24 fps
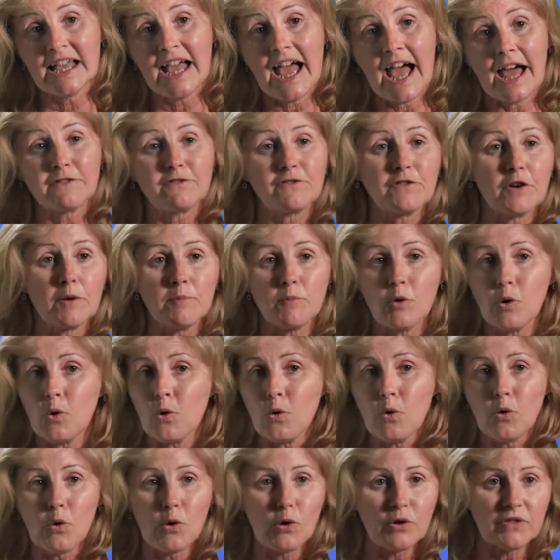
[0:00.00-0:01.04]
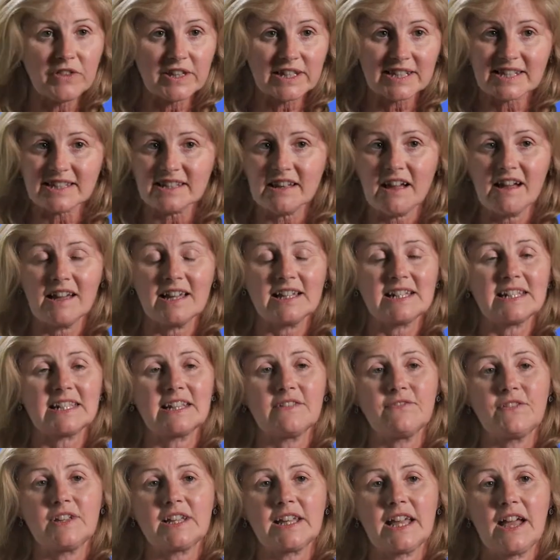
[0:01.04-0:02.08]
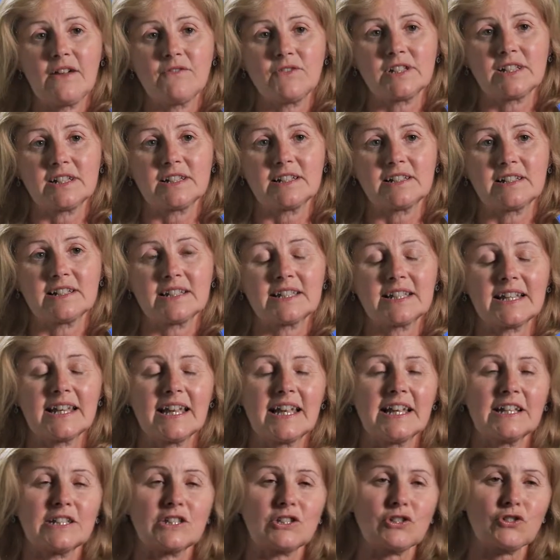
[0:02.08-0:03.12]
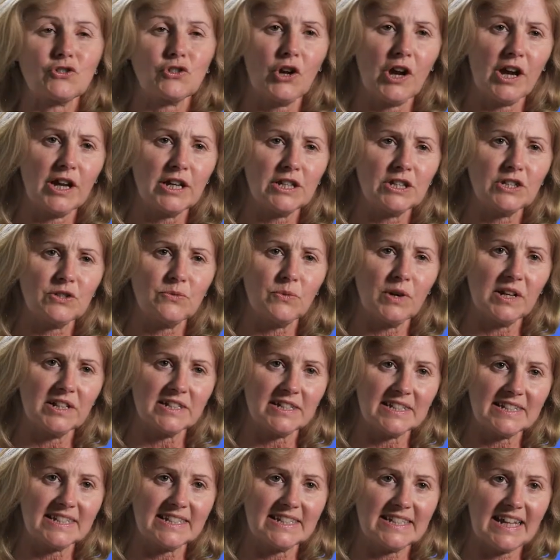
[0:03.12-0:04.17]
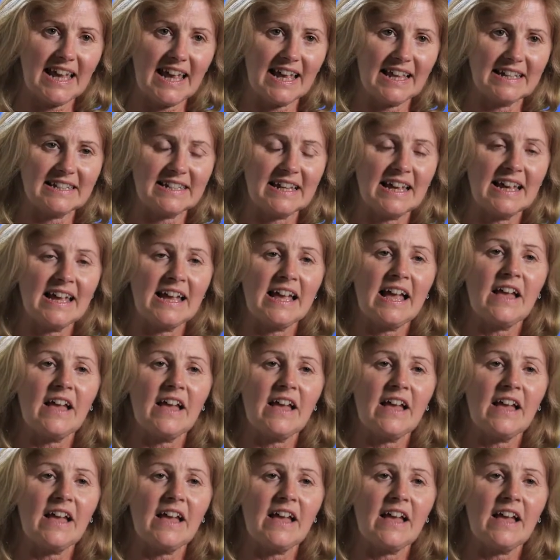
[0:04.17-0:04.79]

And from all this scientific evidence, it's trying to understand